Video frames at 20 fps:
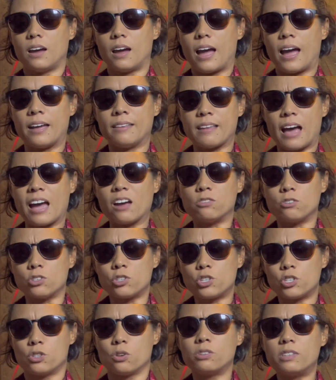And I
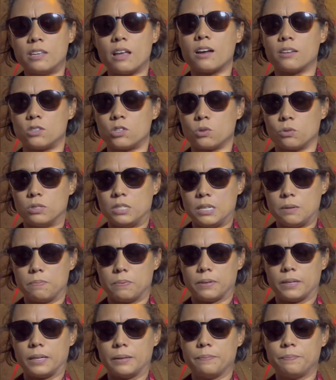understood that so
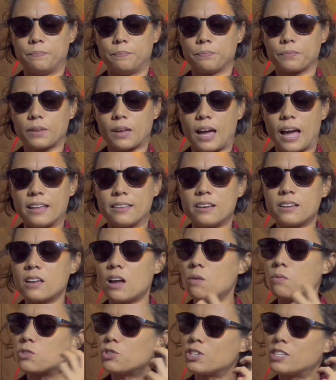deeply. And then
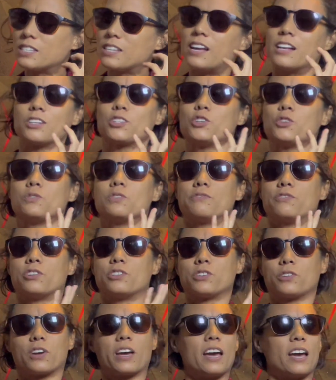I was just telling the
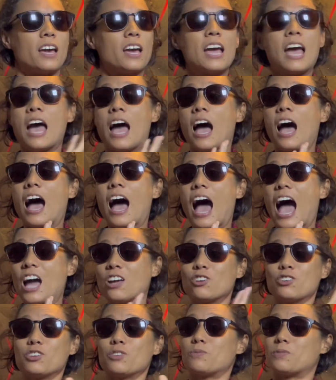universe, okay, I
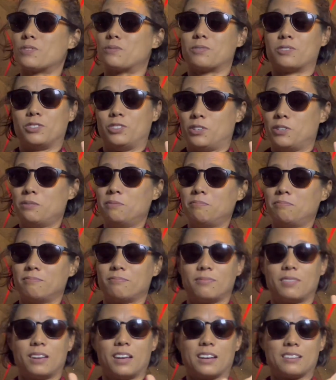don't know what I want to do
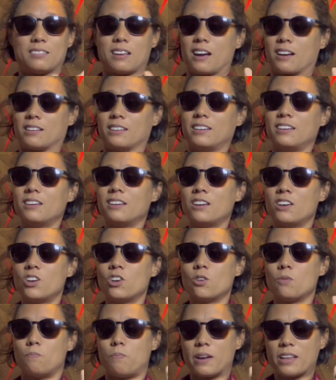exactly,
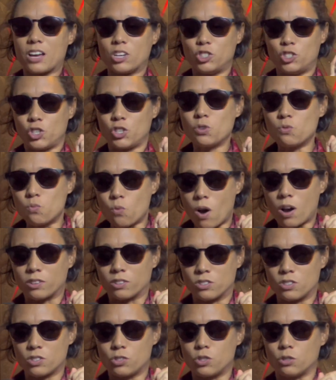but I do
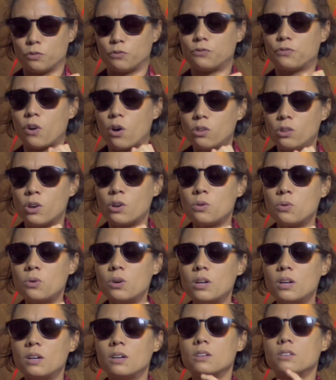want to
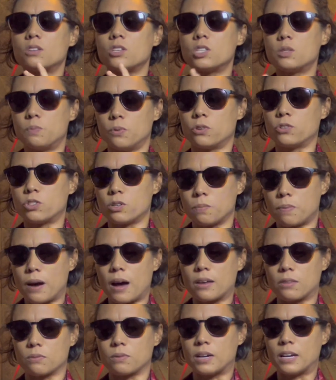follow the spiritual
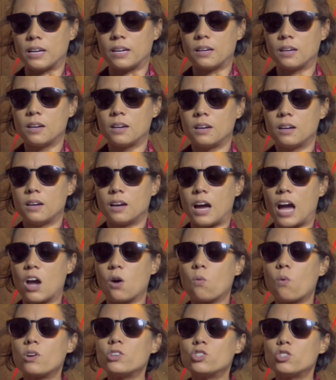pathway. I
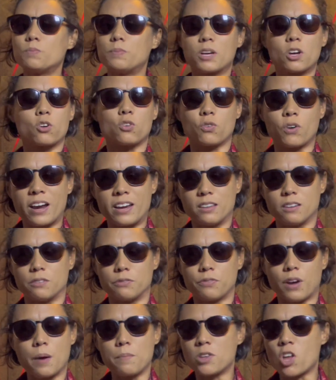want to be
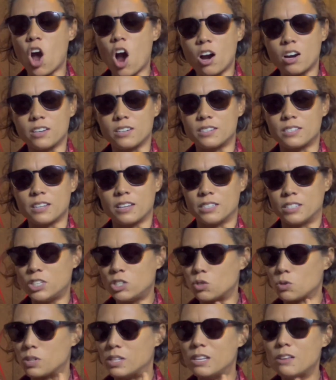creative. I'm an artist. I
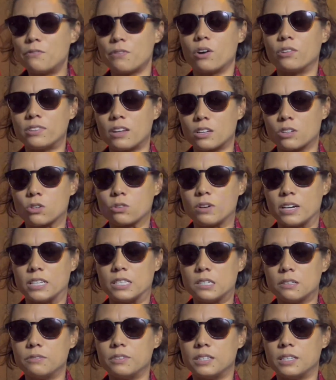need to live out that
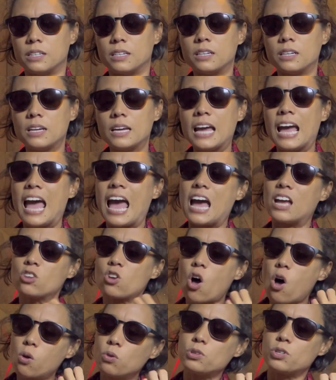creativity. And
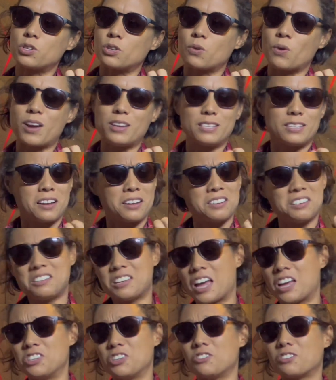also, I studied
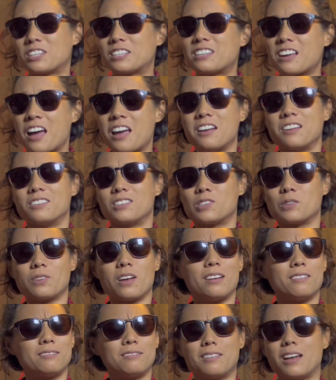10 years science, so
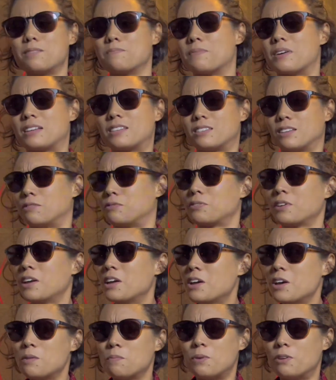that must have
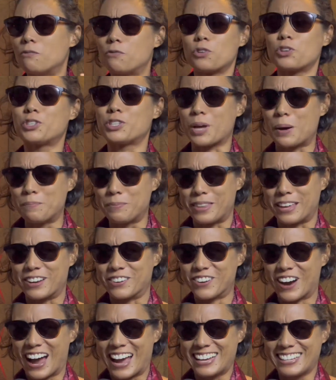been for something,
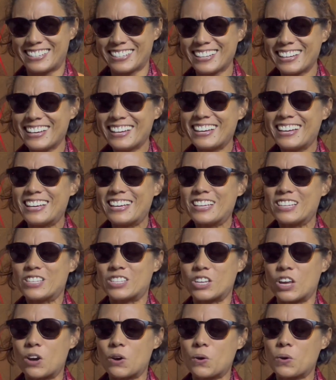right?
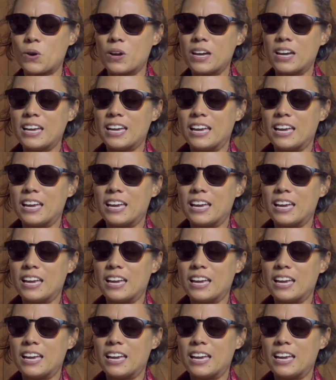So